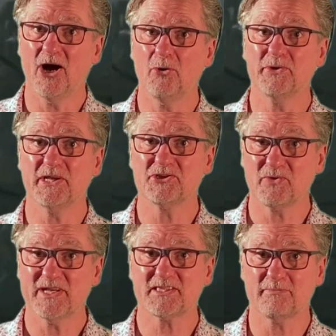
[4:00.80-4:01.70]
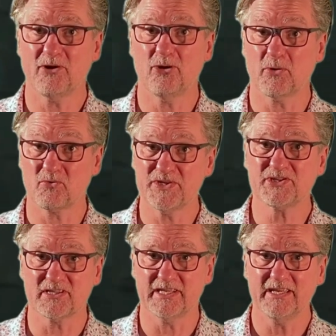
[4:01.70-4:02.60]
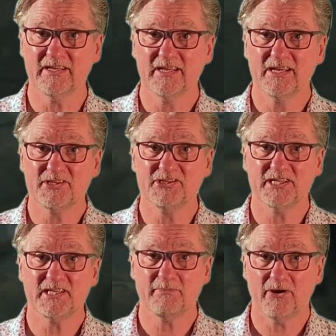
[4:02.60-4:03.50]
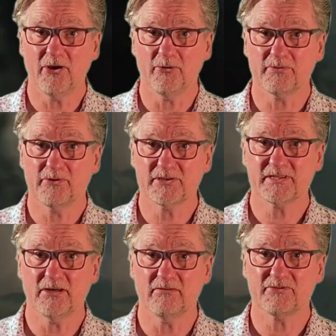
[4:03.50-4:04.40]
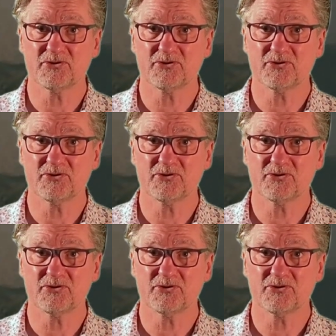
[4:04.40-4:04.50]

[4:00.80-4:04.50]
Owen addressed the poem originally to Jessie Pope herself.